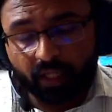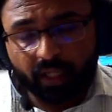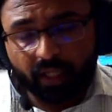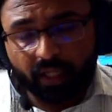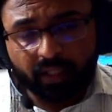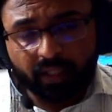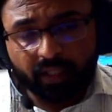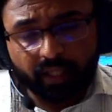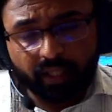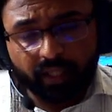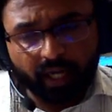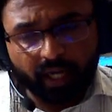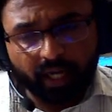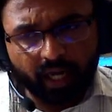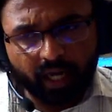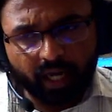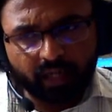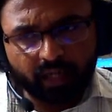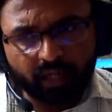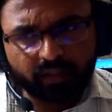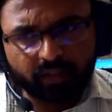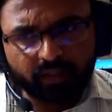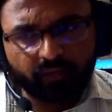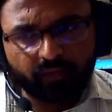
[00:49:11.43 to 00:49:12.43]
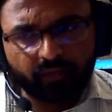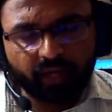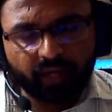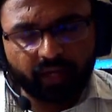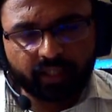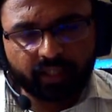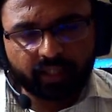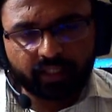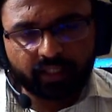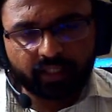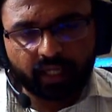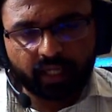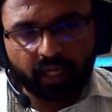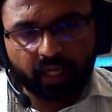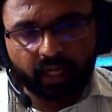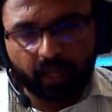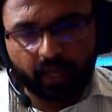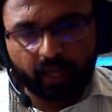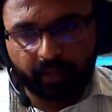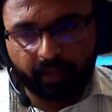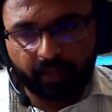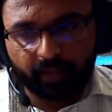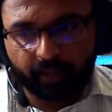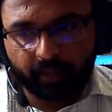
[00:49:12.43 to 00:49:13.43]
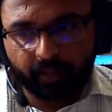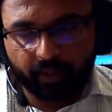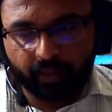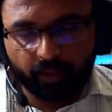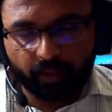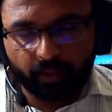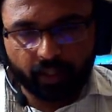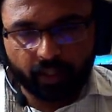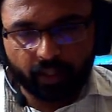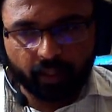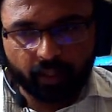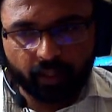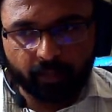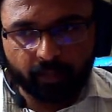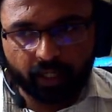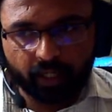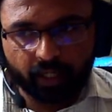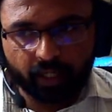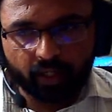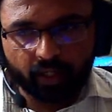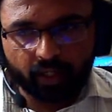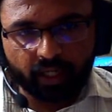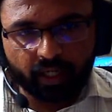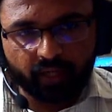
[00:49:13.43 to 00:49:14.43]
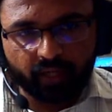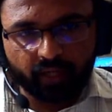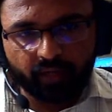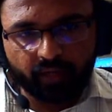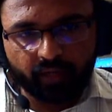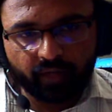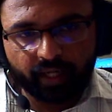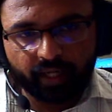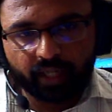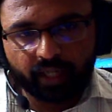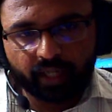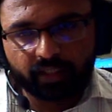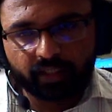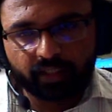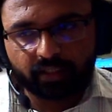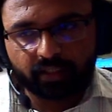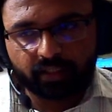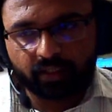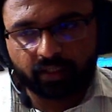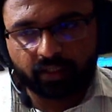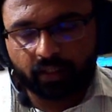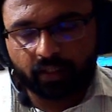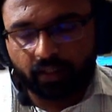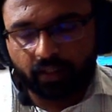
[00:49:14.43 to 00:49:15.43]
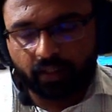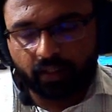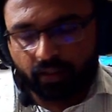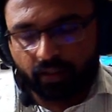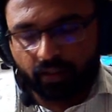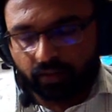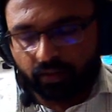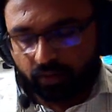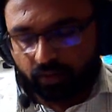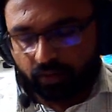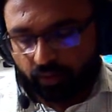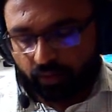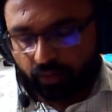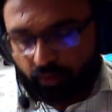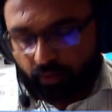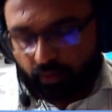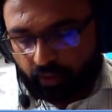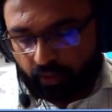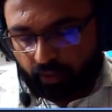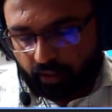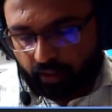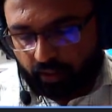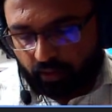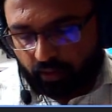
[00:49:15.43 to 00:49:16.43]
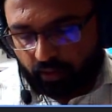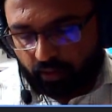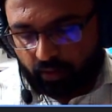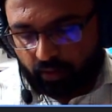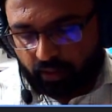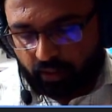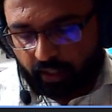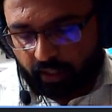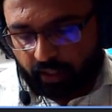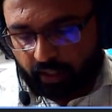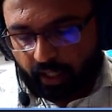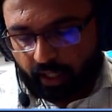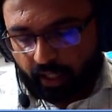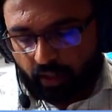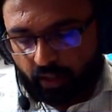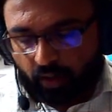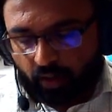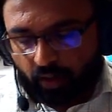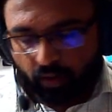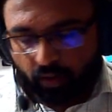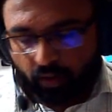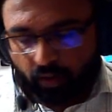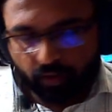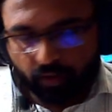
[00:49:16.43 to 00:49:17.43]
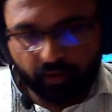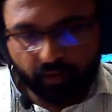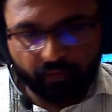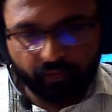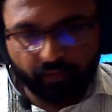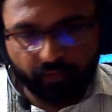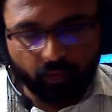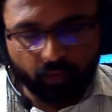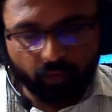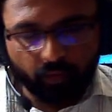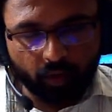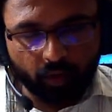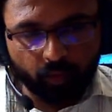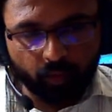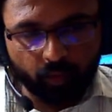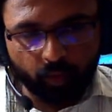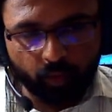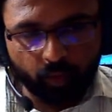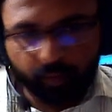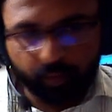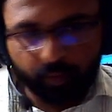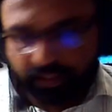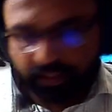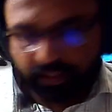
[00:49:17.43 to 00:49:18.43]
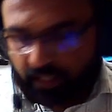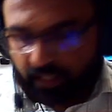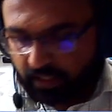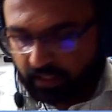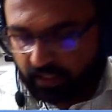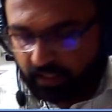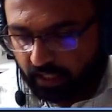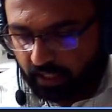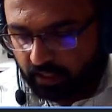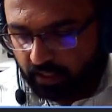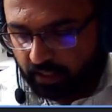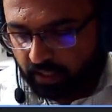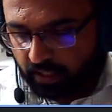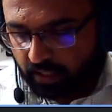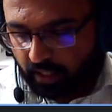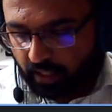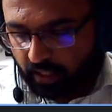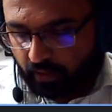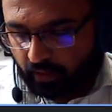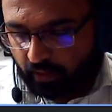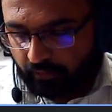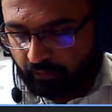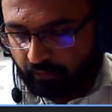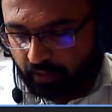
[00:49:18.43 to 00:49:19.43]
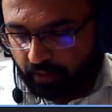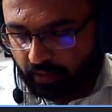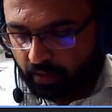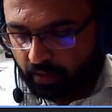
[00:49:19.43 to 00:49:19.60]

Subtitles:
there are hundreds of reactions that are happening between particular given reactions. So you need to take into account if you want more precise understanding of the